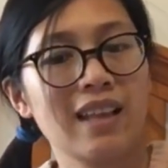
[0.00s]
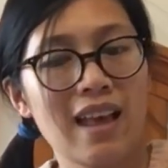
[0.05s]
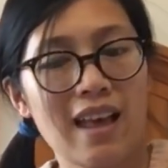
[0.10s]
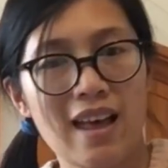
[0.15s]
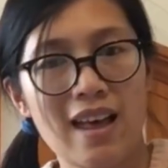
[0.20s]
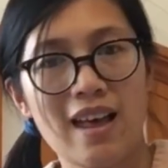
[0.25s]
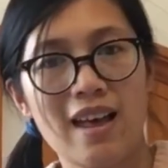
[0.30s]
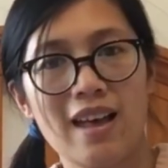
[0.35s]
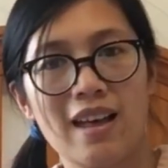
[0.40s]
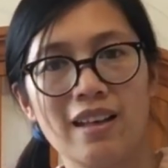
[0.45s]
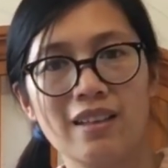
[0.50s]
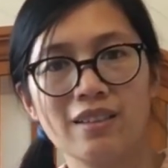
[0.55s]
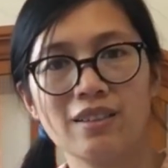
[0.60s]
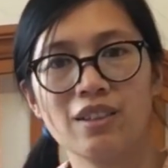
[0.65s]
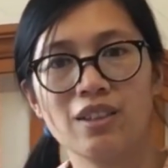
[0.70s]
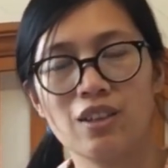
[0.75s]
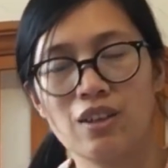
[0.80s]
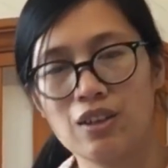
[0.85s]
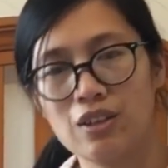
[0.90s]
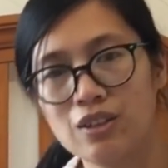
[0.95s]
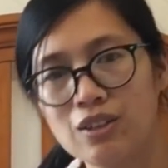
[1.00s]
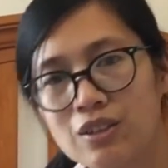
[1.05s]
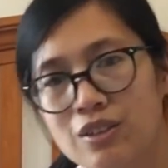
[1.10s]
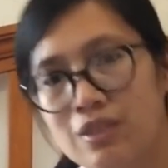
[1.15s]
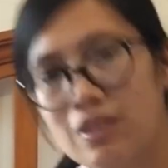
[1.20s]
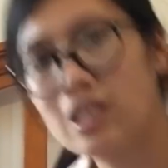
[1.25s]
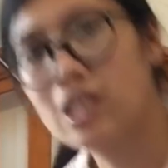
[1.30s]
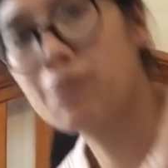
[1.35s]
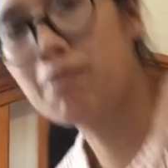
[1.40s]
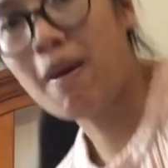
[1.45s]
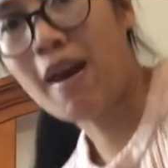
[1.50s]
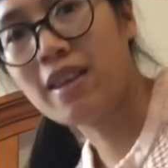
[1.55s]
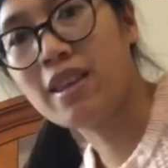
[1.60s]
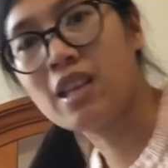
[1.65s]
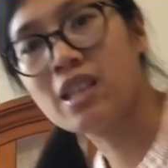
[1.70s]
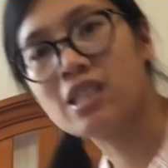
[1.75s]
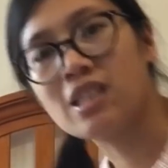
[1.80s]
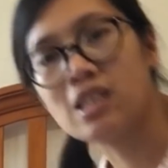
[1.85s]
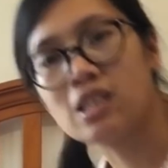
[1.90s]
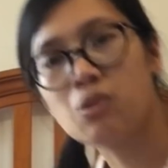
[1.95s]
And you know, this
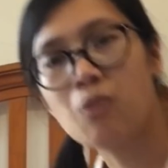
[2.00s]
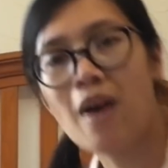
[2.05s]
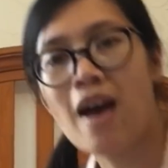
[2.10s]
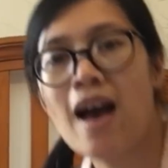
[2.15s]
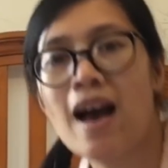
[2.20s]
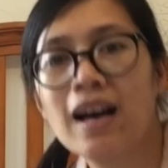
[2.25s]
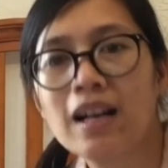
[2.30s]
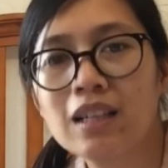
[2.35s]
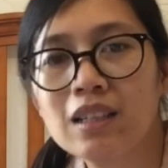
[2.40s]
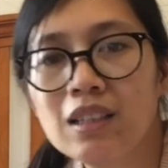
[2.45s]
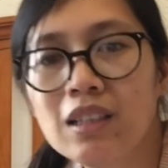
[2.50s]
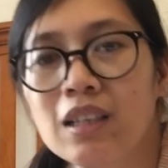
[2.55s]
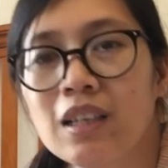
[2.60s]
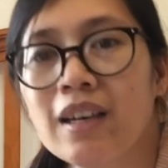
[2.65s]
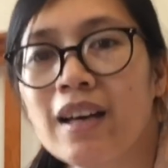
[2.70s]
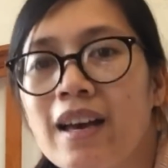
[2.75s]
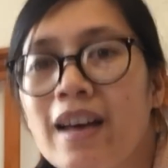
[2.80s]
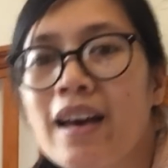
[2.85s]
beddings as well